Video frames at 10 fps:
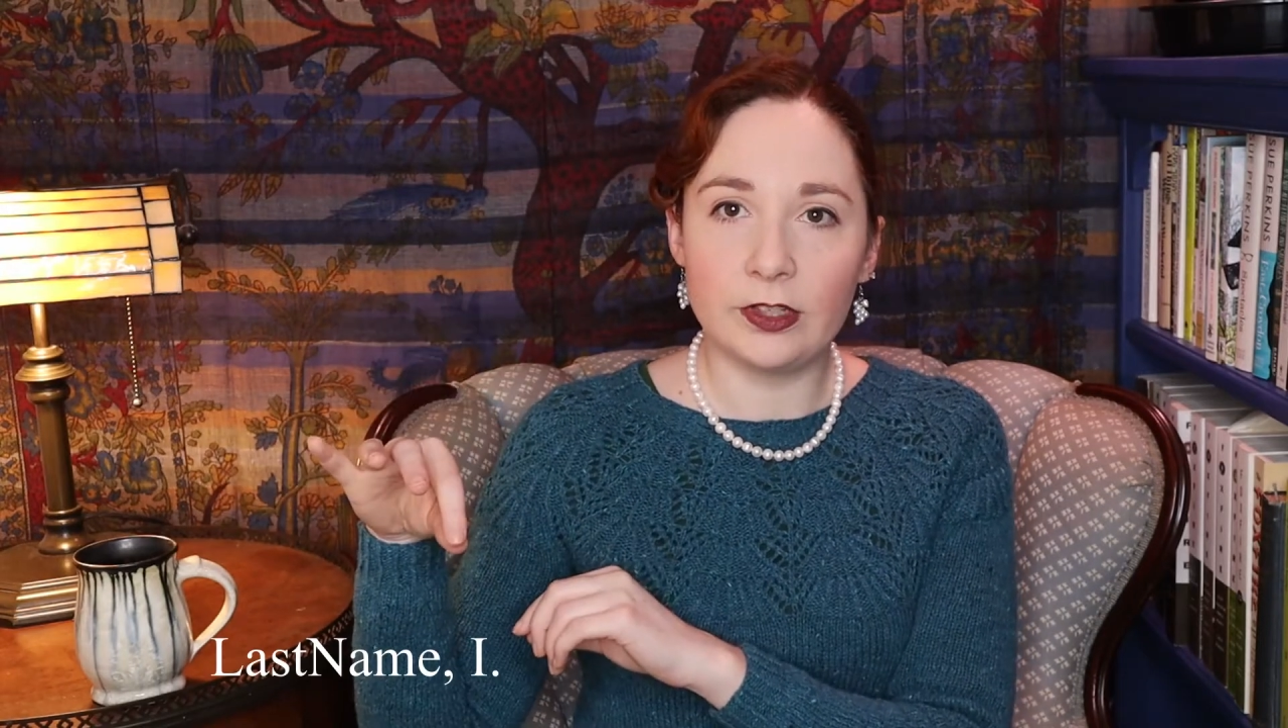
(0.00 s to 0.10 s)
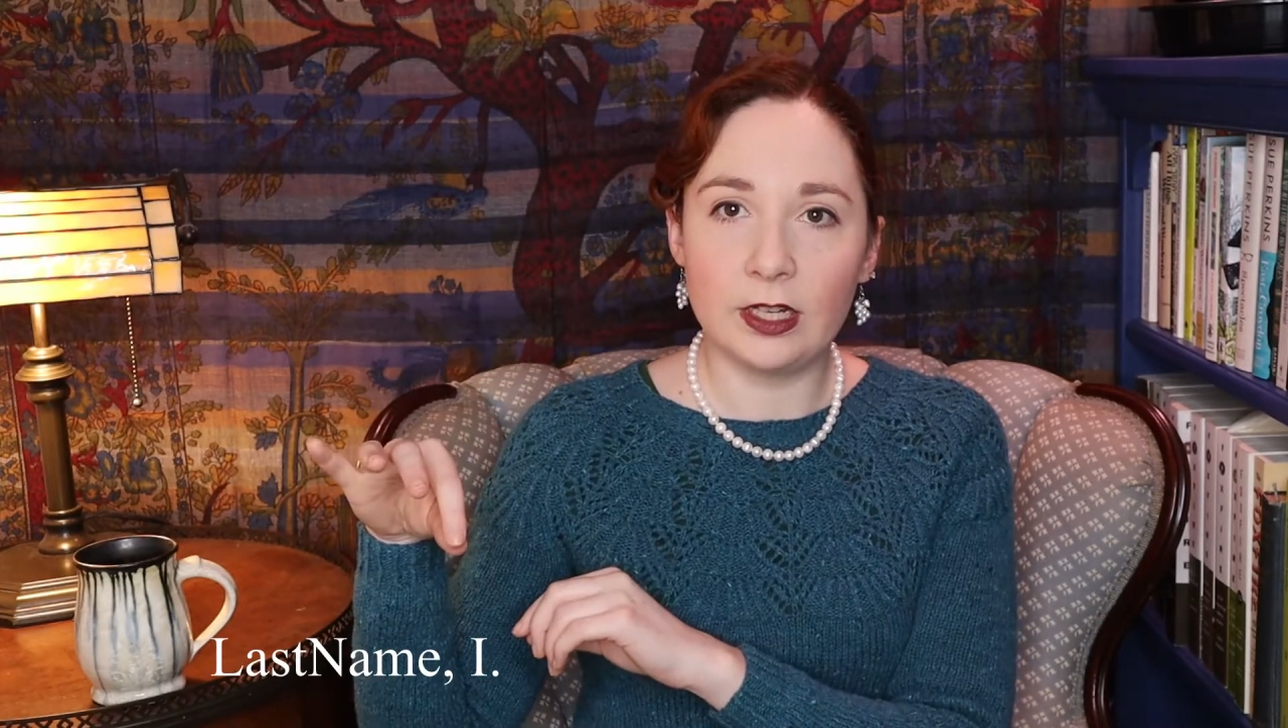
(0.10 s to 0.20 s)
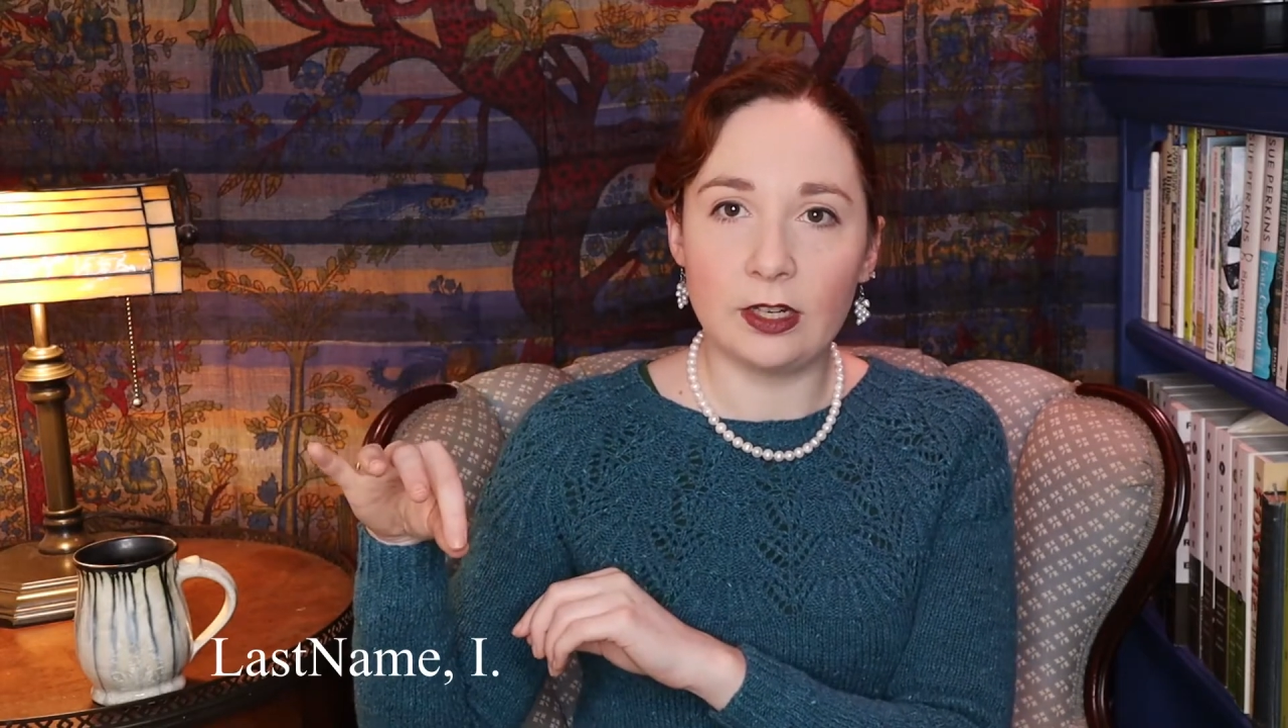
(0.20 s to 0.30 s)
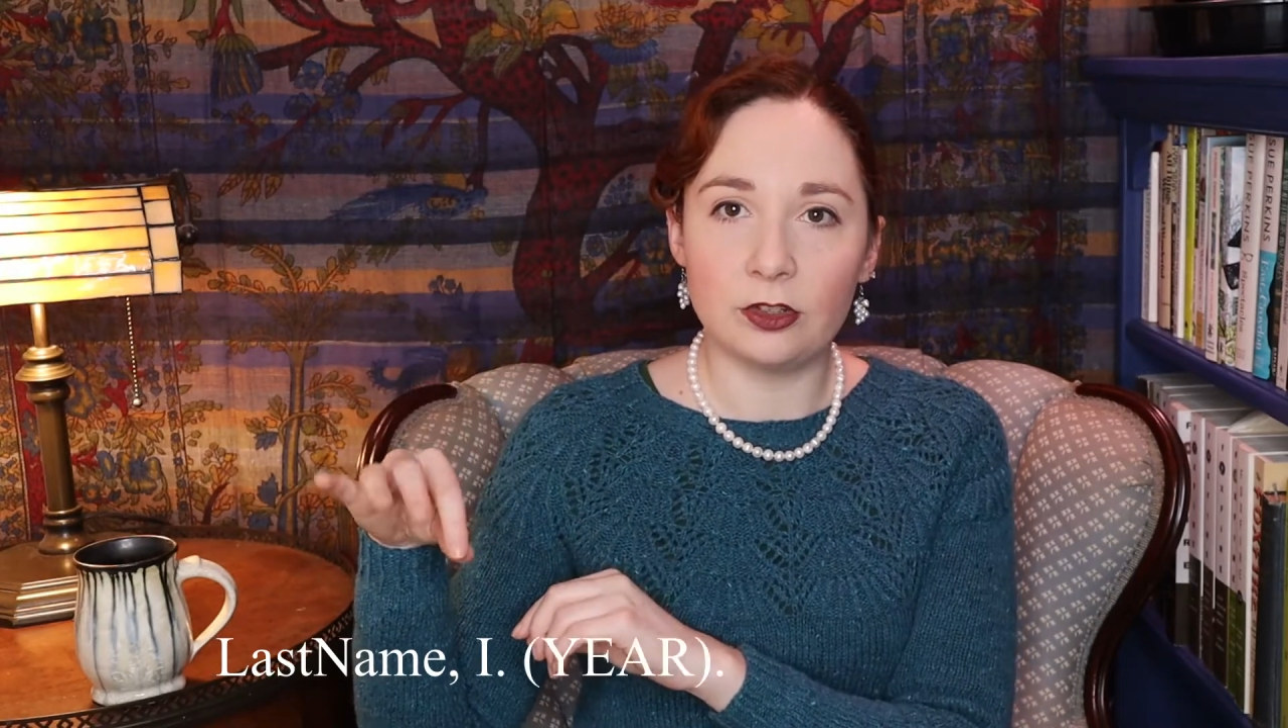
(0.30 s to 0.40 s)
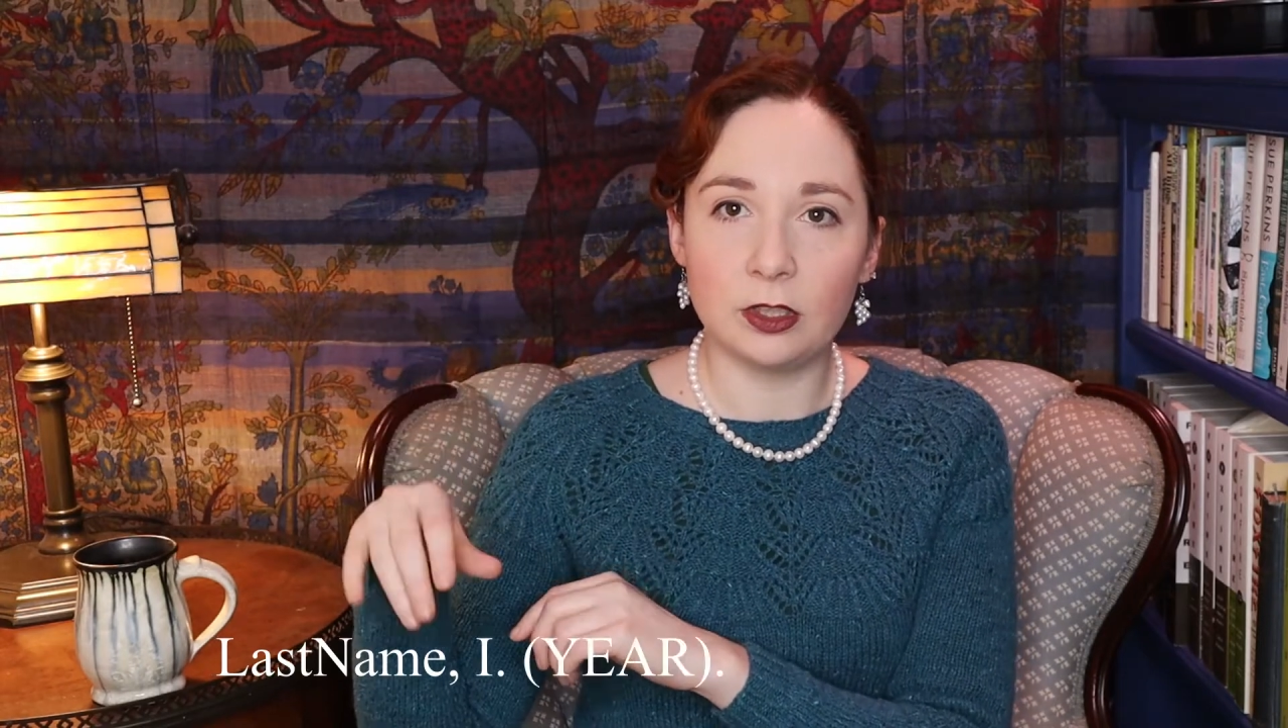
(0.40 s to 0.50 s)

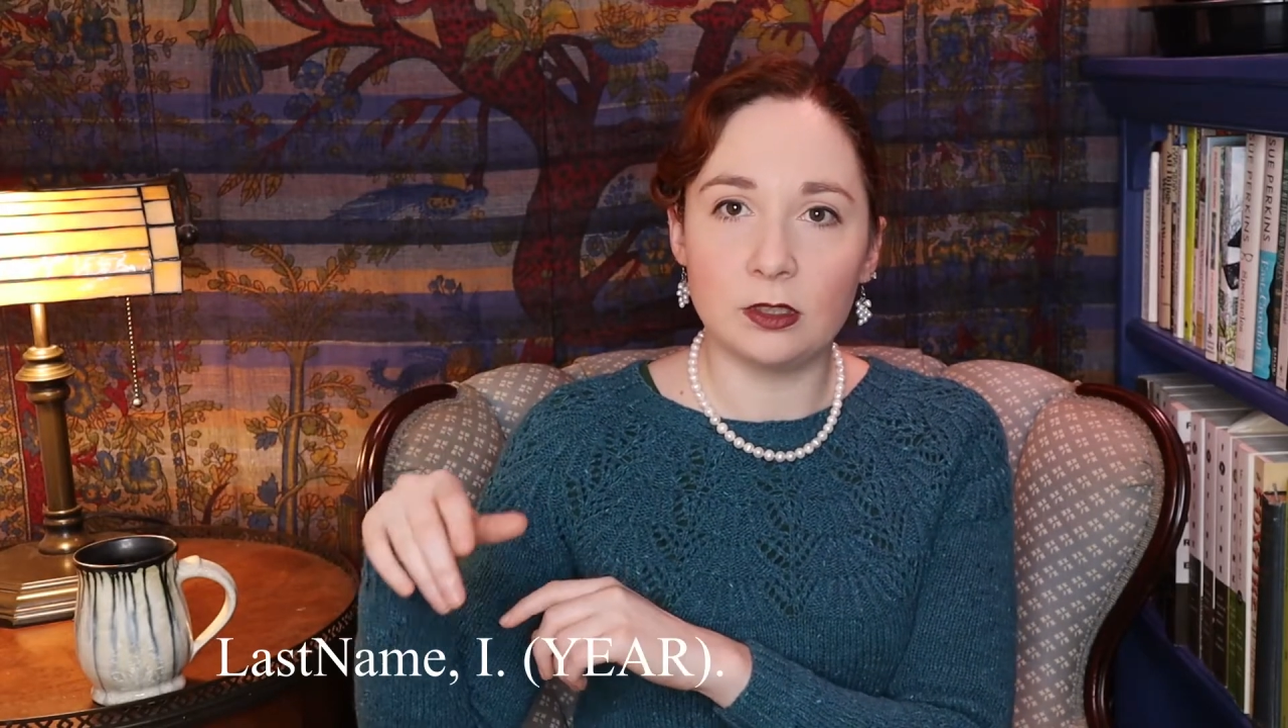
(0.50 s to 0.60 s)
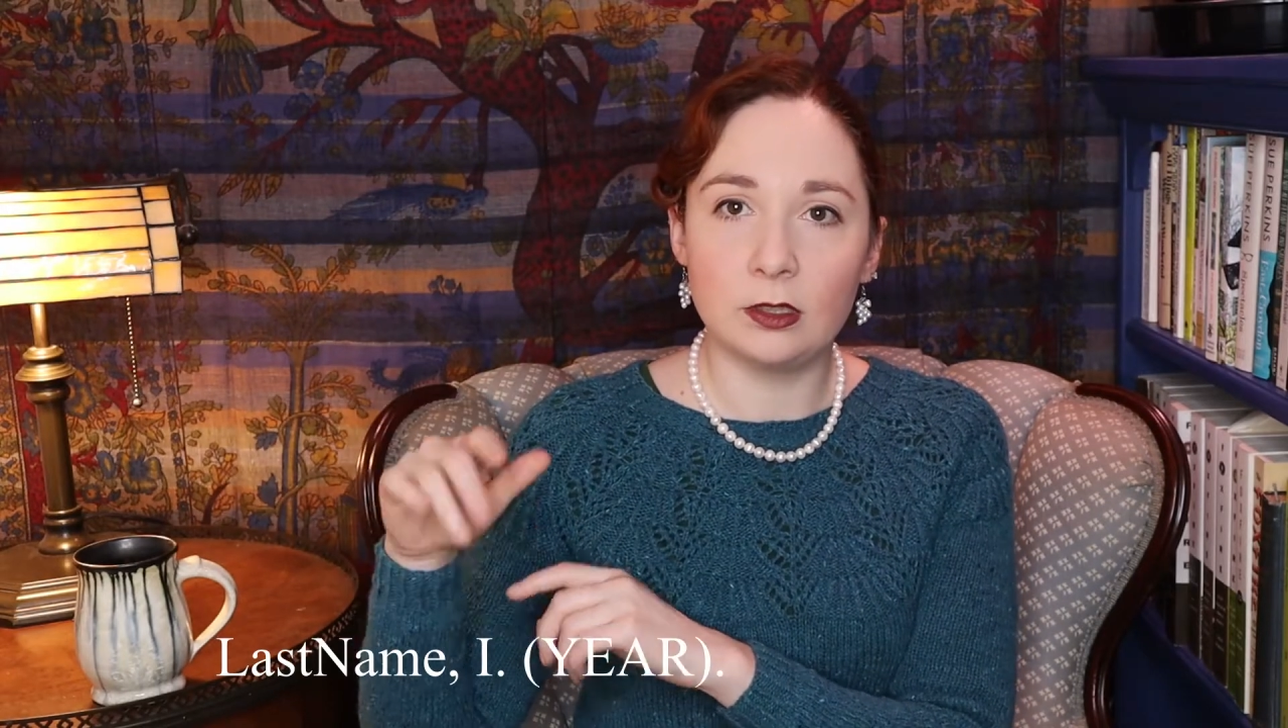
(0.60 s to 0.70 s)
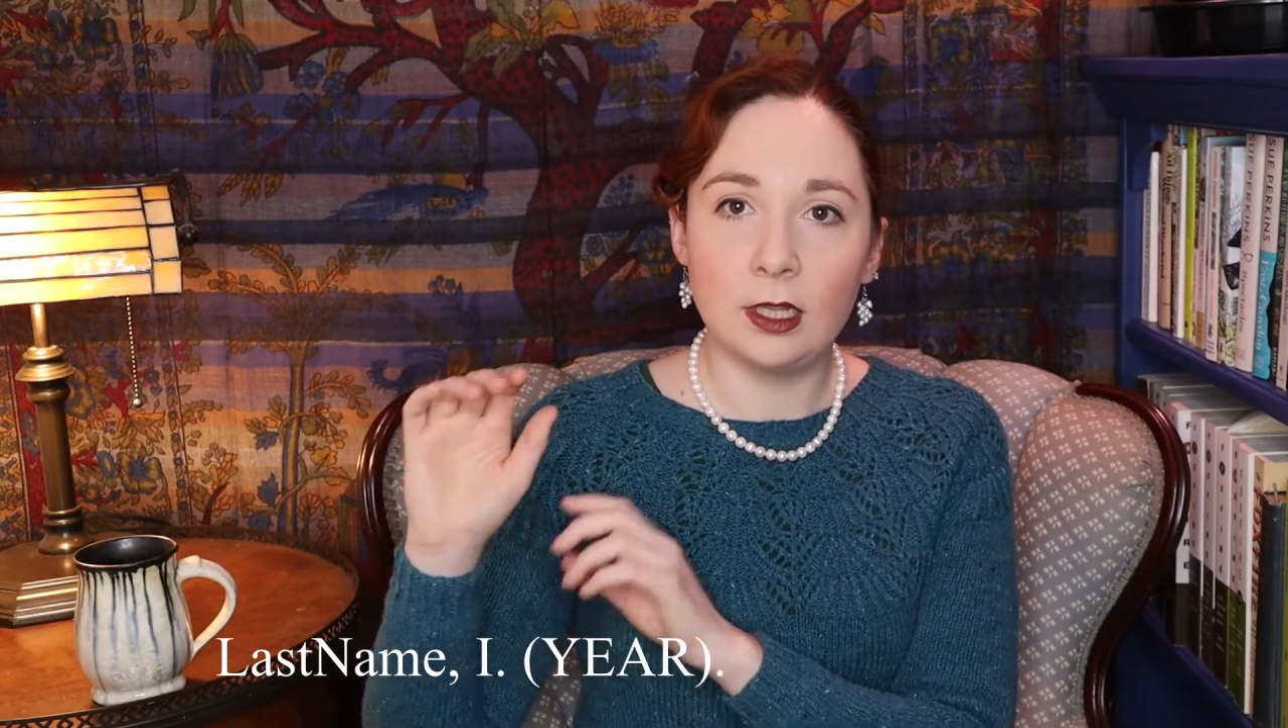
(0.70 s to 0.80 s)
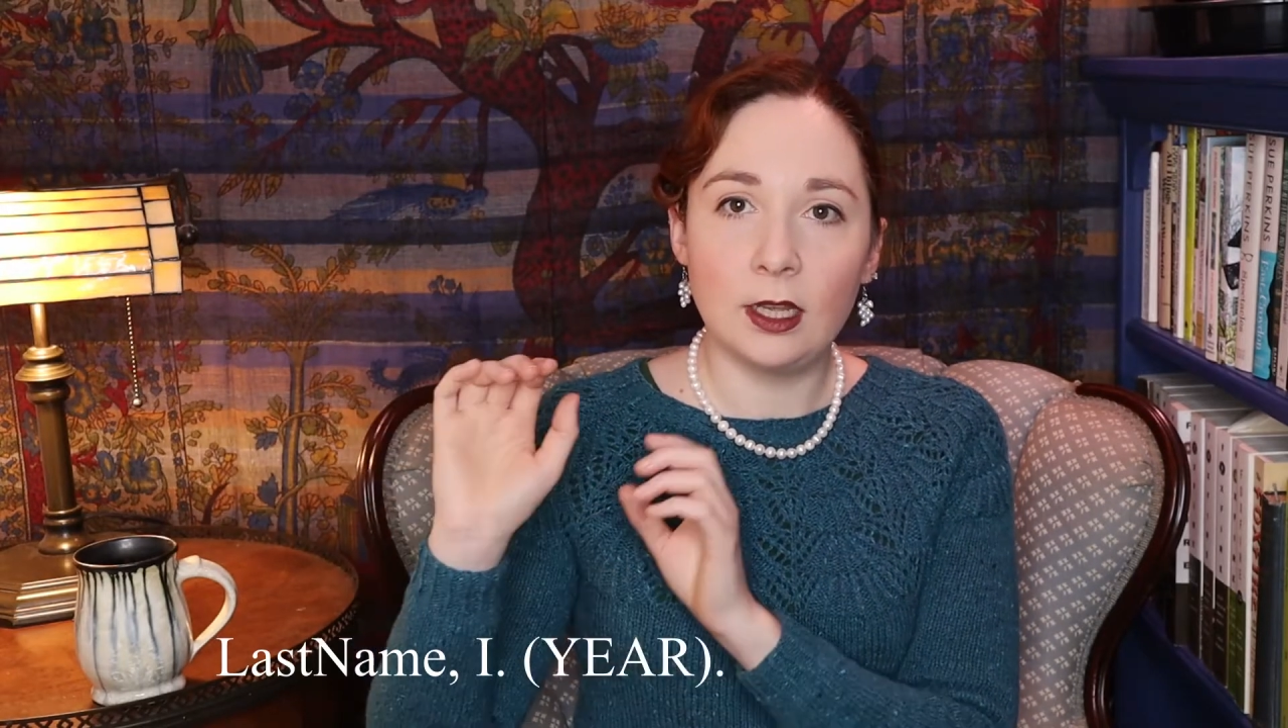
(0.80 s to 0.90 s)
initial,